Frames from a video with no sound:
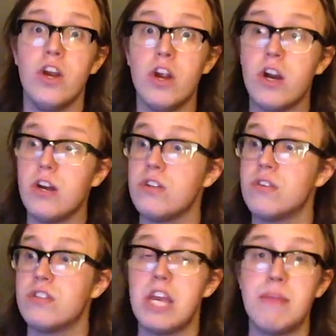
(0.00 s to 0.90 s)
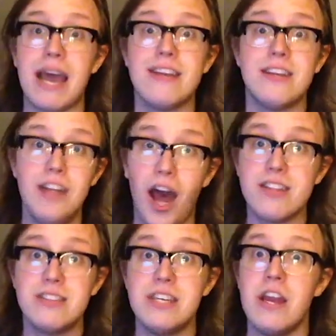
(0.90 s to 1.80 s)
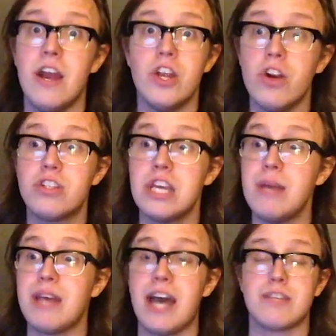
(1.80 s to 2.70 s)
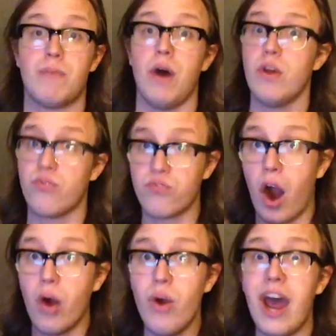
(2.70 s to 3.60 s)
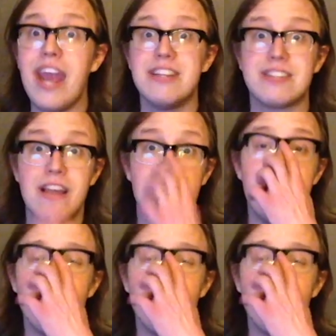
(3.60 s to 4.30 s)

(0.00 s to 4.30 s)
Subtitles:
You're deemed as a Nazi. You're deemed as of the far right.